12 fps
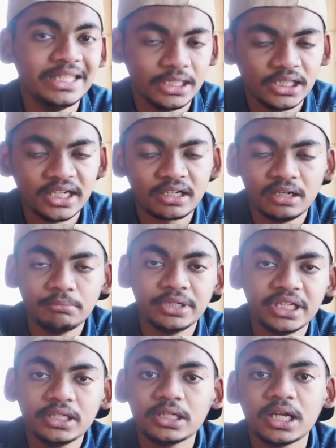that
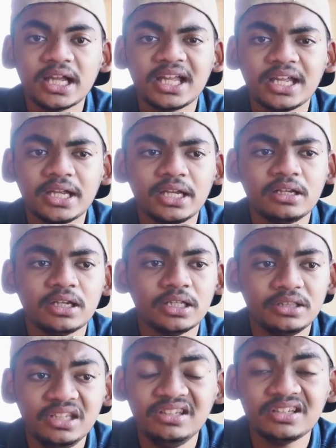company, and
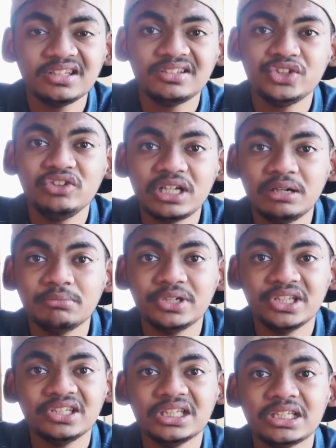these are the three
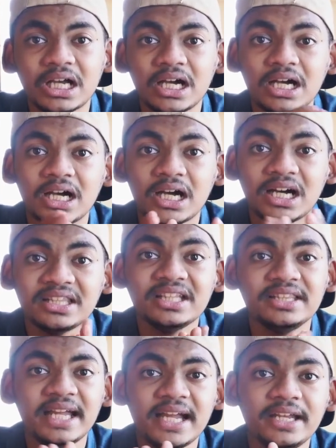companies
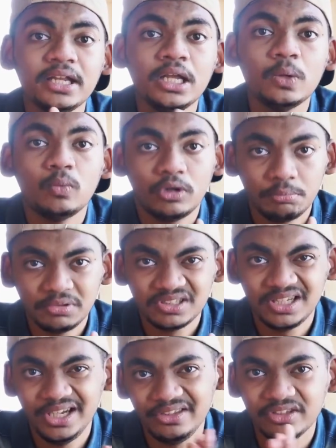other than
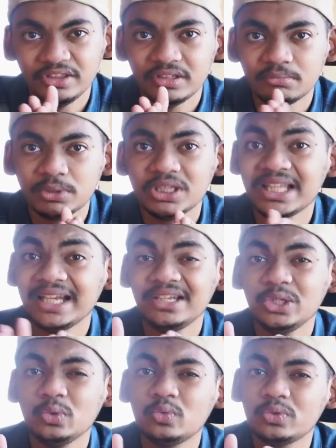OnePlus, ladies and gentlemen,
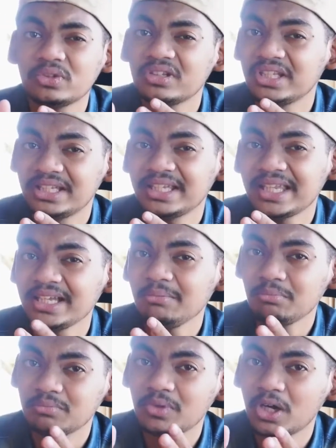that you
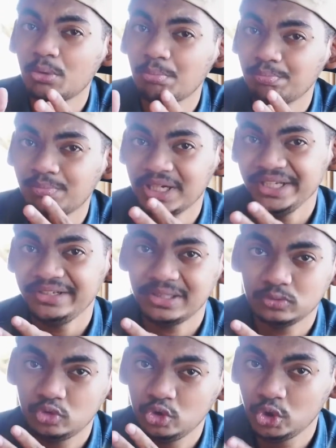can or might
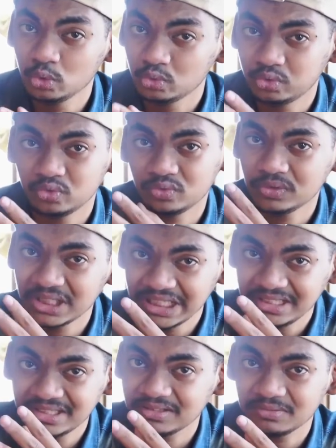choose.
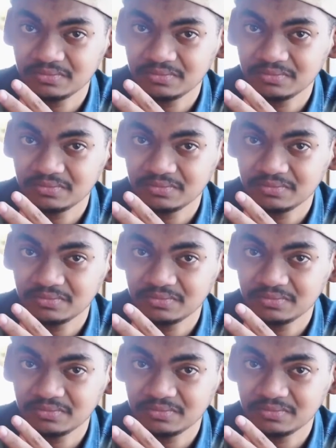It's